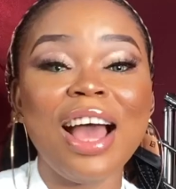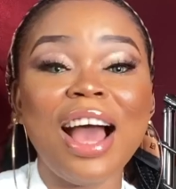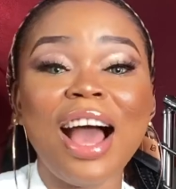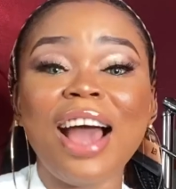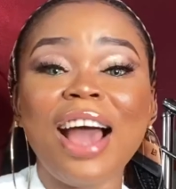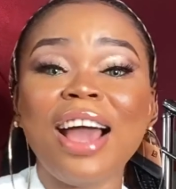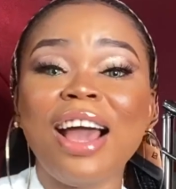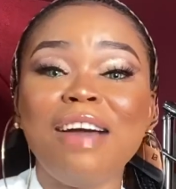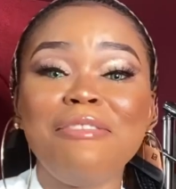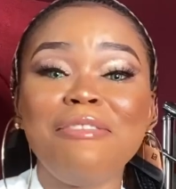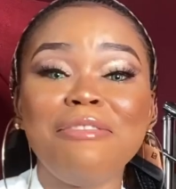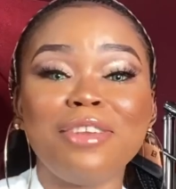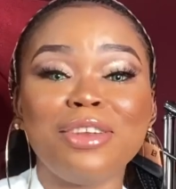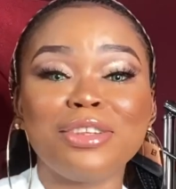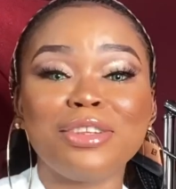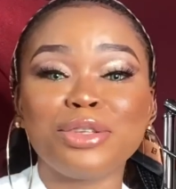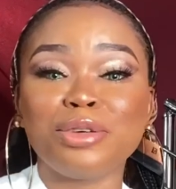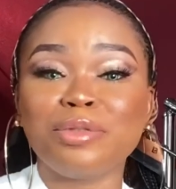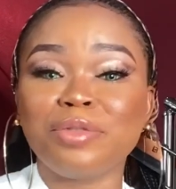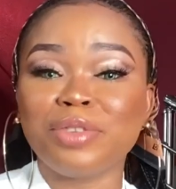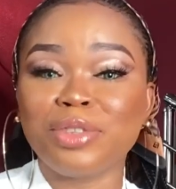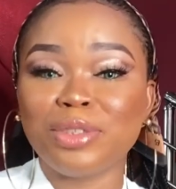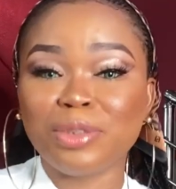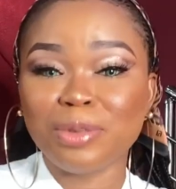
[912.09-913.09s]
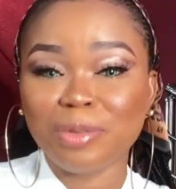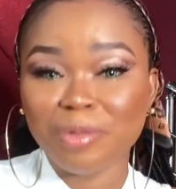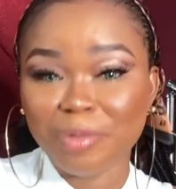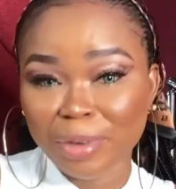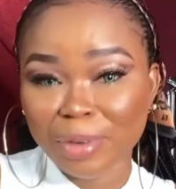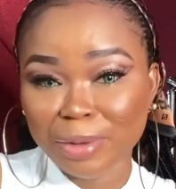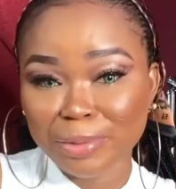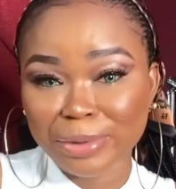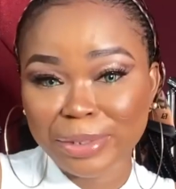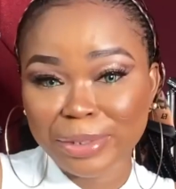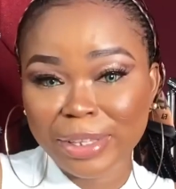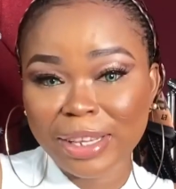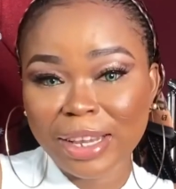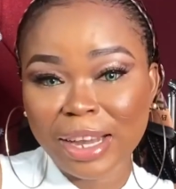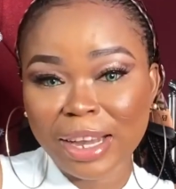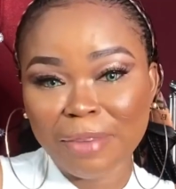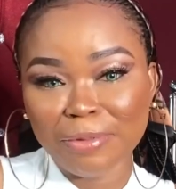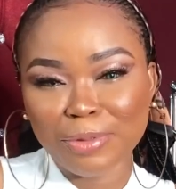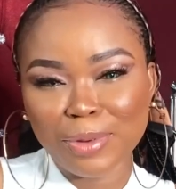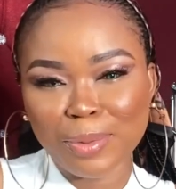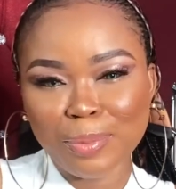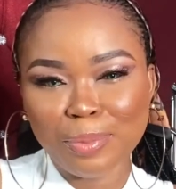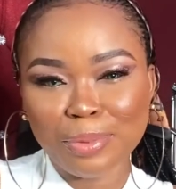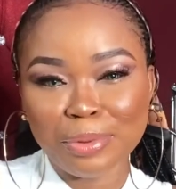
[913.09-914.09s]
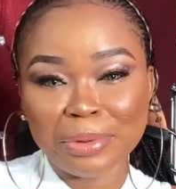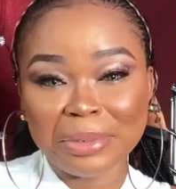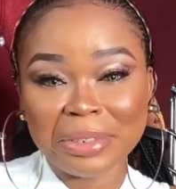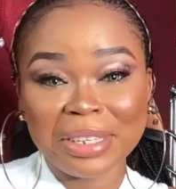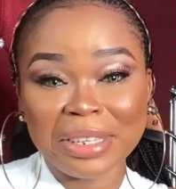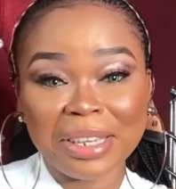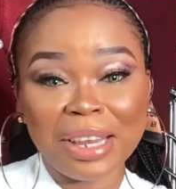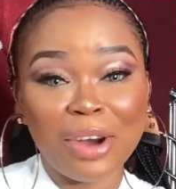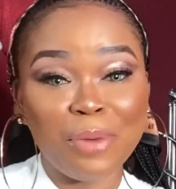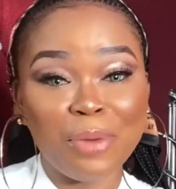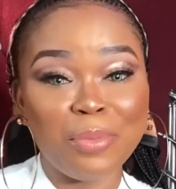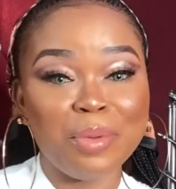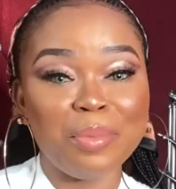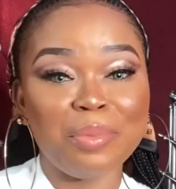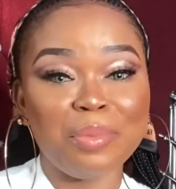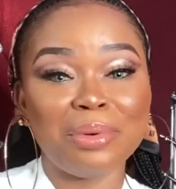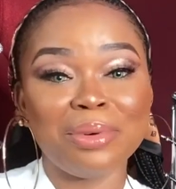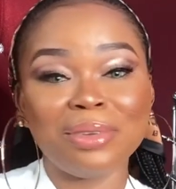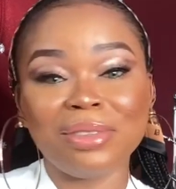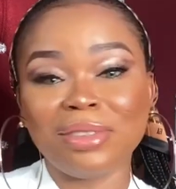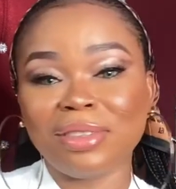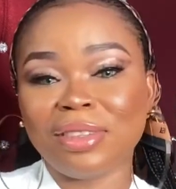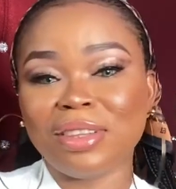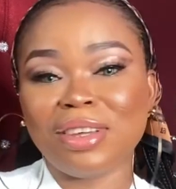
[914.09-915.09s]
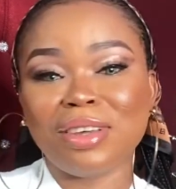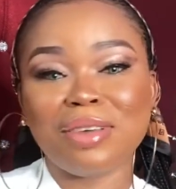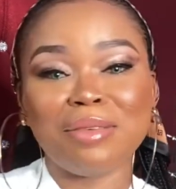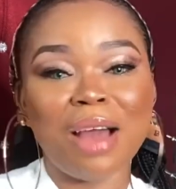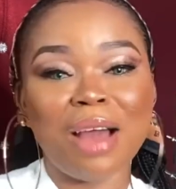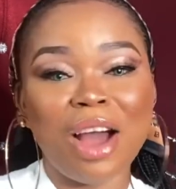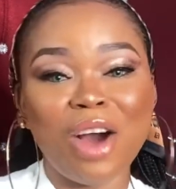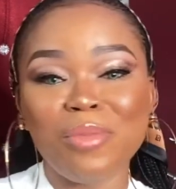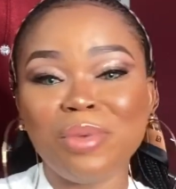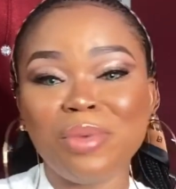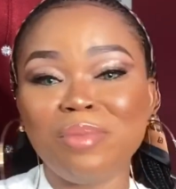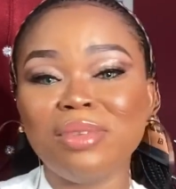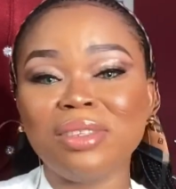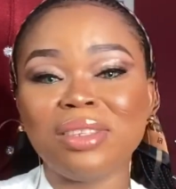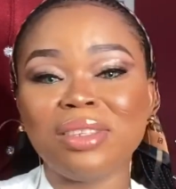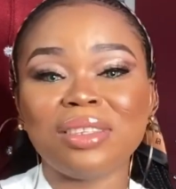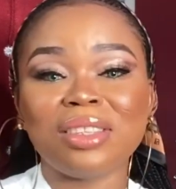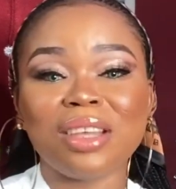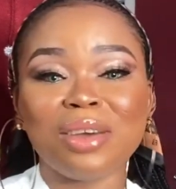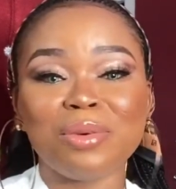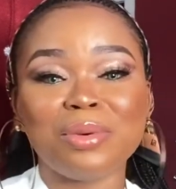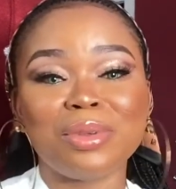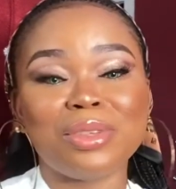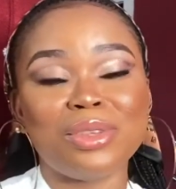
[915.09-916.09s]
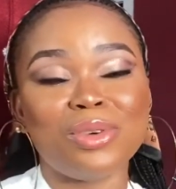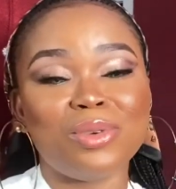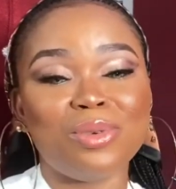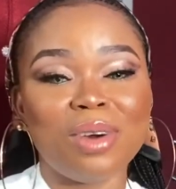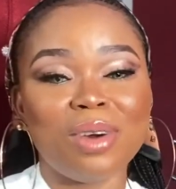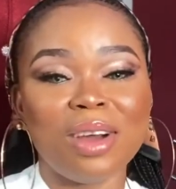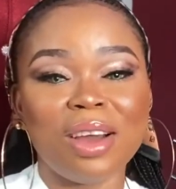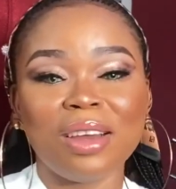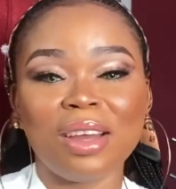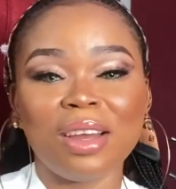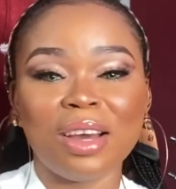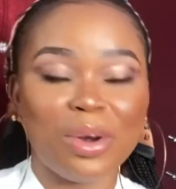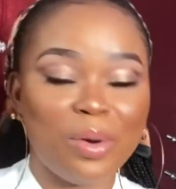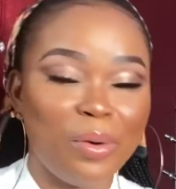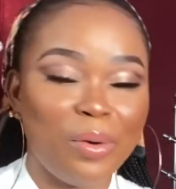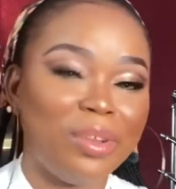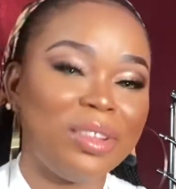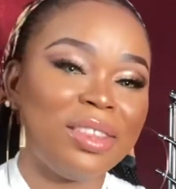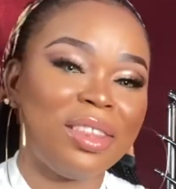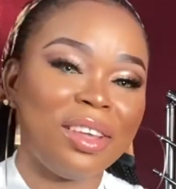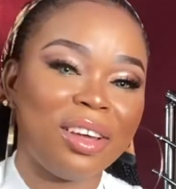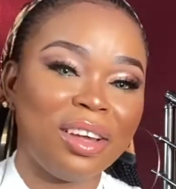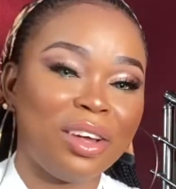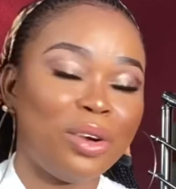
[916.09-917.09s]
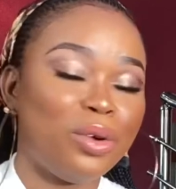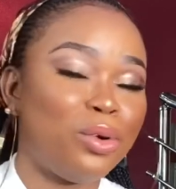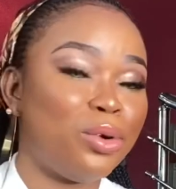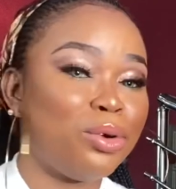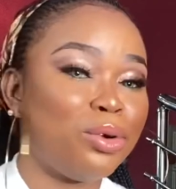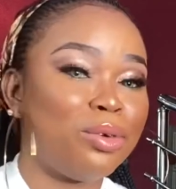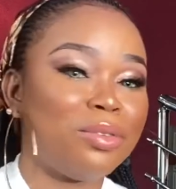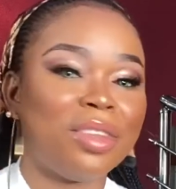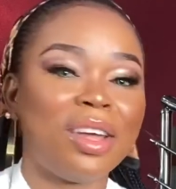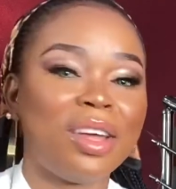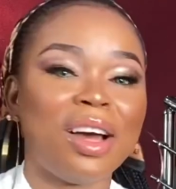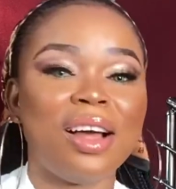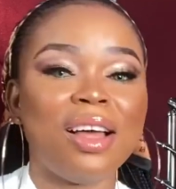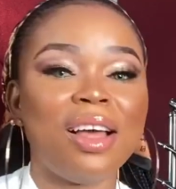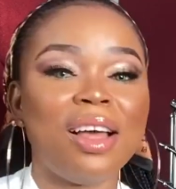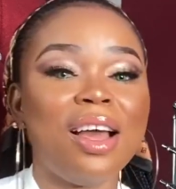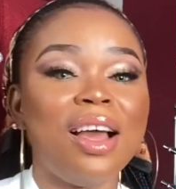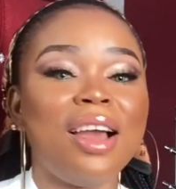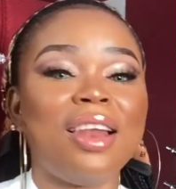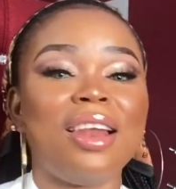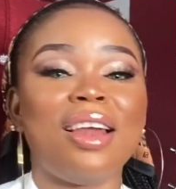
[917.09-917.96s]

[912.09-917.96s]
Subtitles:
I have a lot of video film with them that I've not posted. I'll be posting. I'll be missing them with the whole Ghana content and all of that.